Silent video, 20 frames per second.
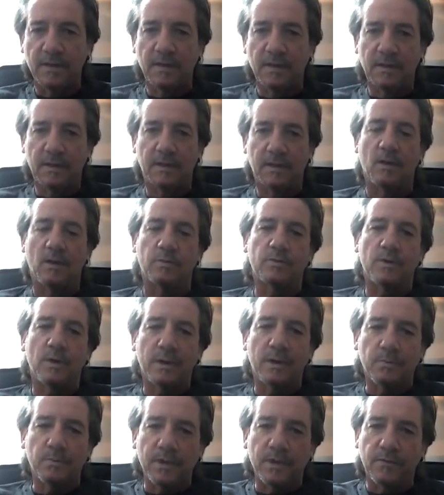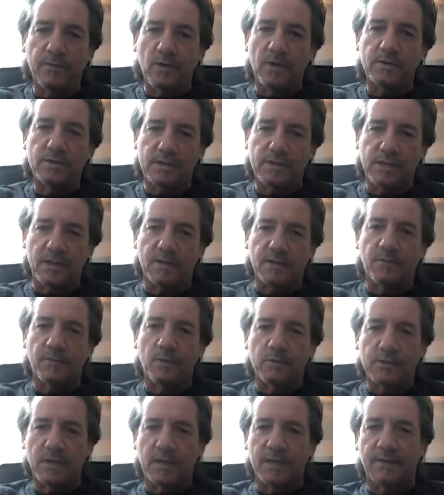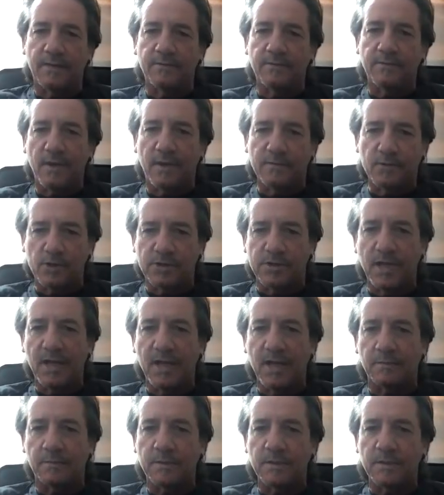you know, when you've got centre forwards like I've just named,